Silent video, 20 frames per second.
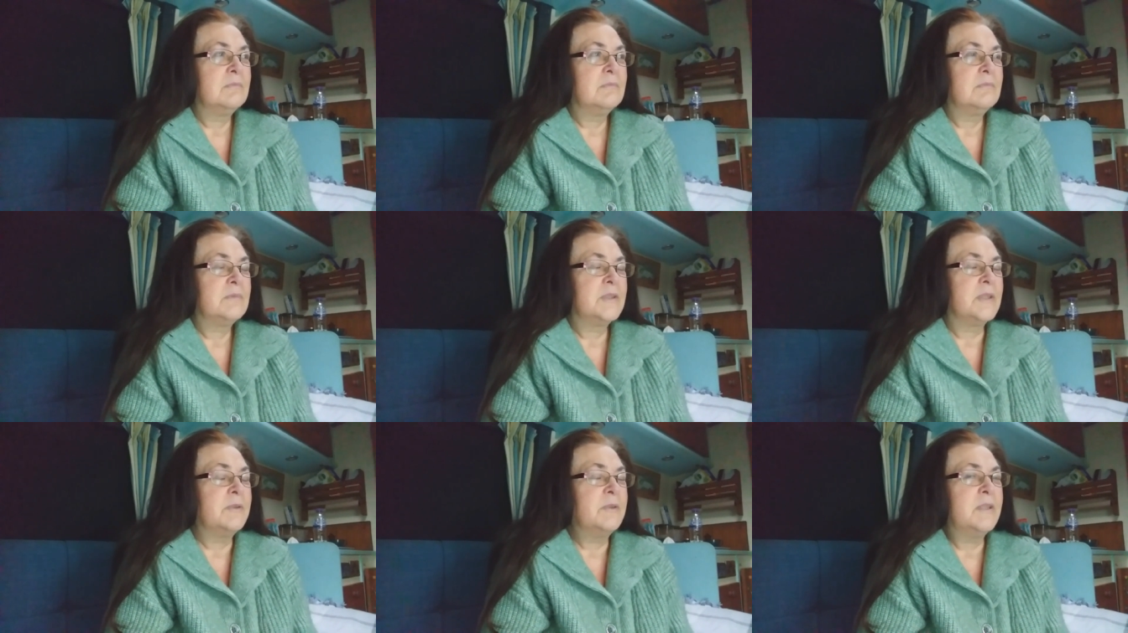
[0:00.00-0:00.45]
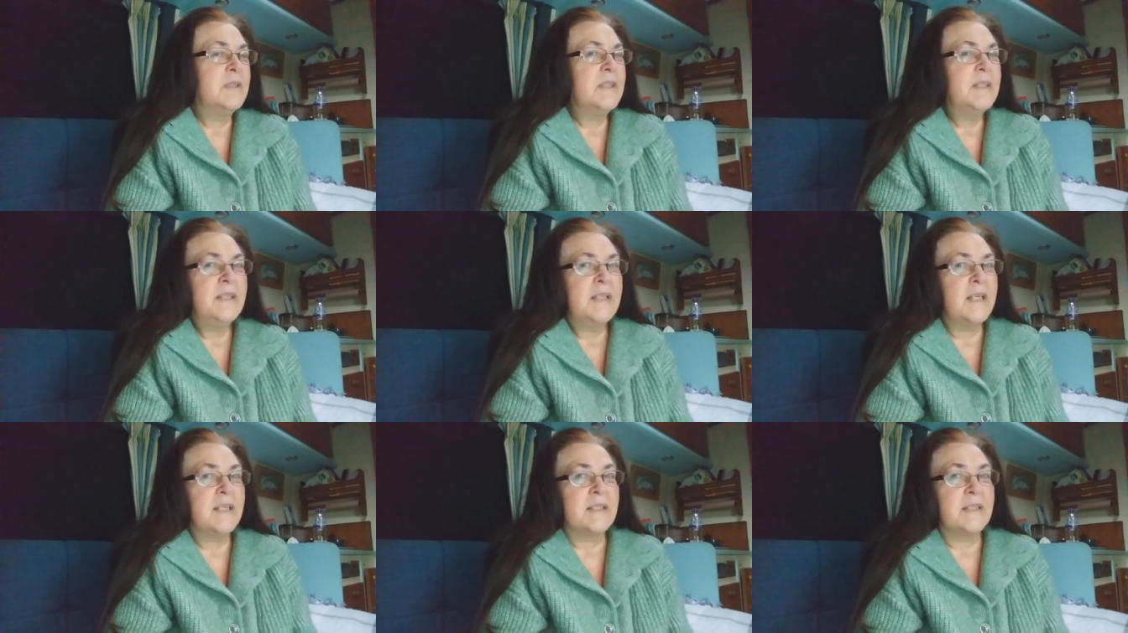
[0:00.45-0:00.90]
So he
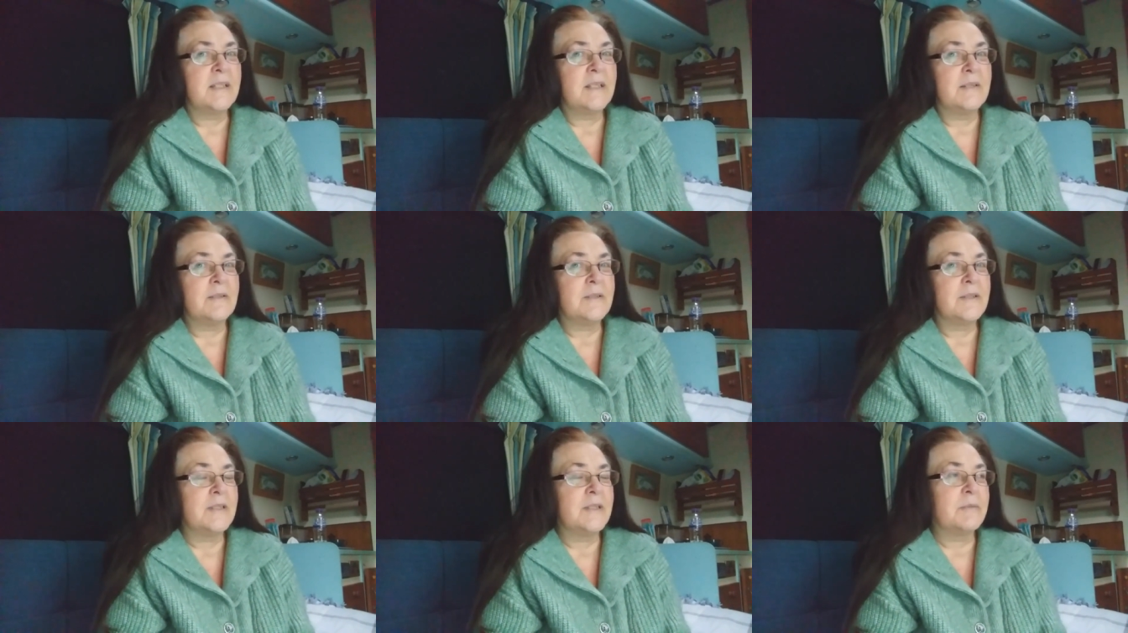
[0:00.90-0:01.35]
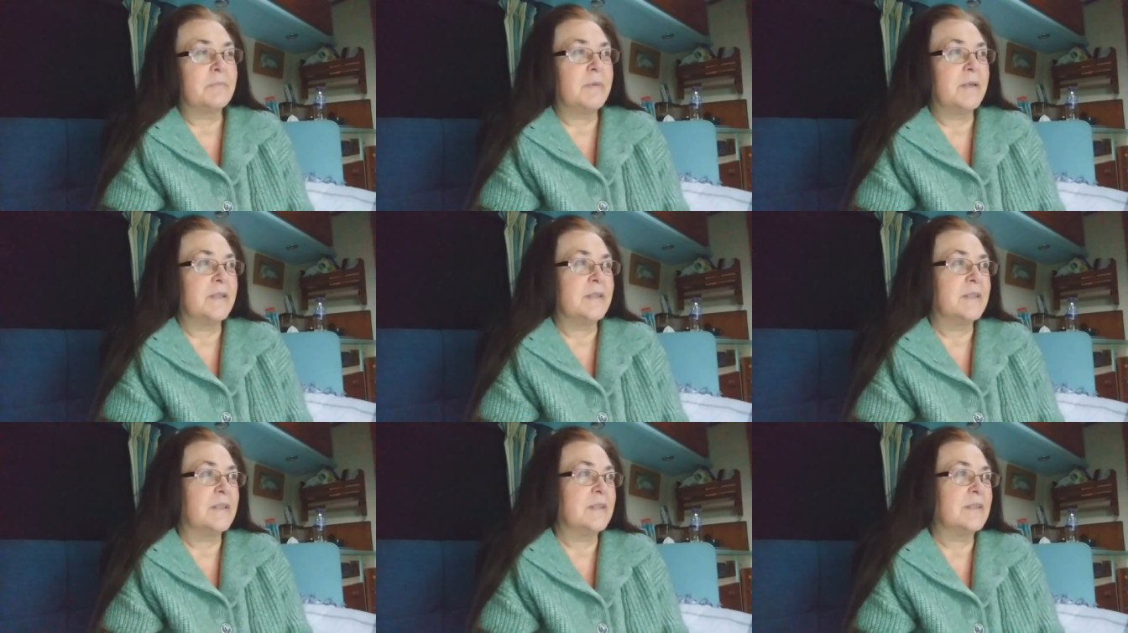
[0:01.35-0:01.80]
didn't get to go to the
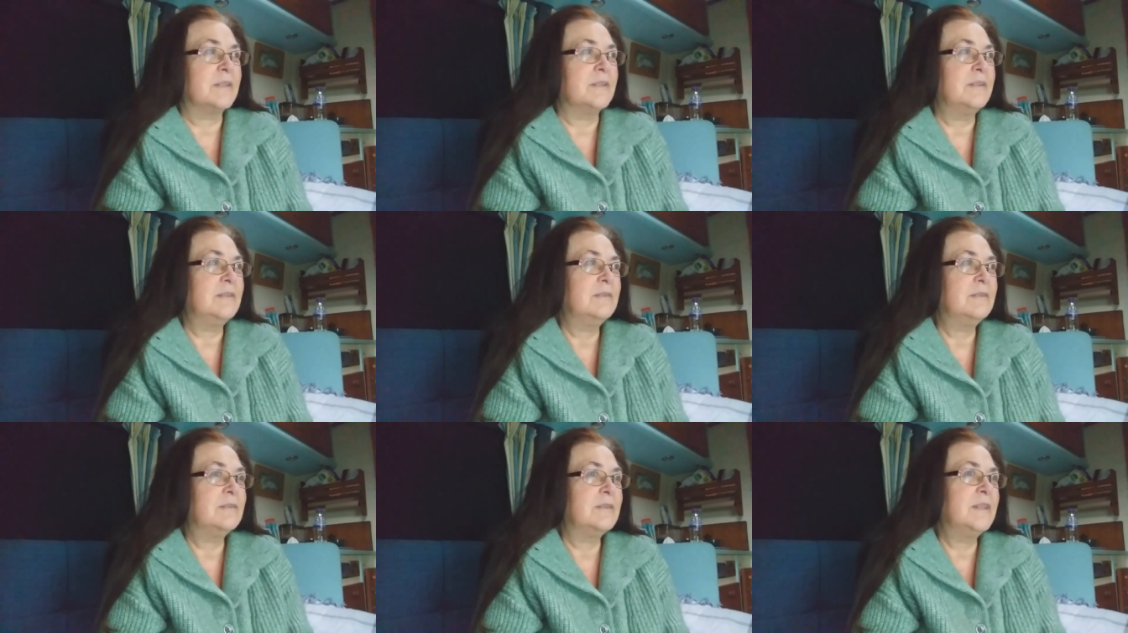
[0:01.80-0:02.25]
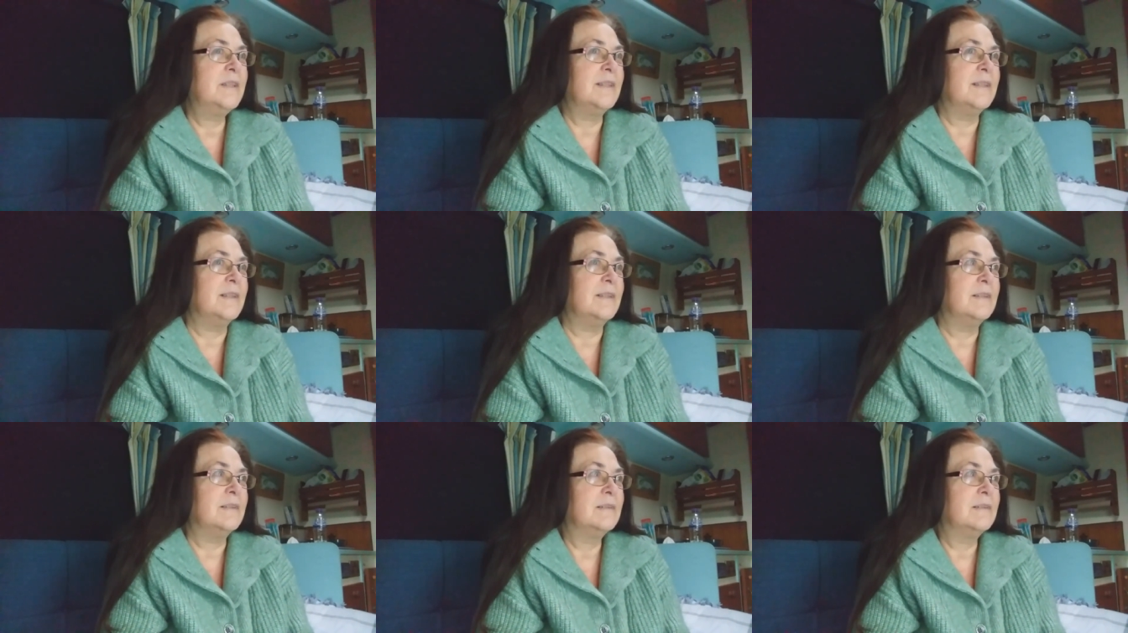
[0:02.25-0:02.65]
space station, did he?